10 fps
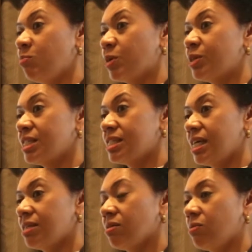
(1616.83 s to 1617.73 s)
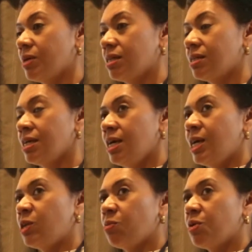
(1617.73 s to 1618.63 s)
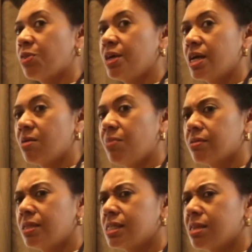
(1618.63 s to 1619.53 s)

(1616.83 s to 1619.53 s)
because they said, we're thinking about this,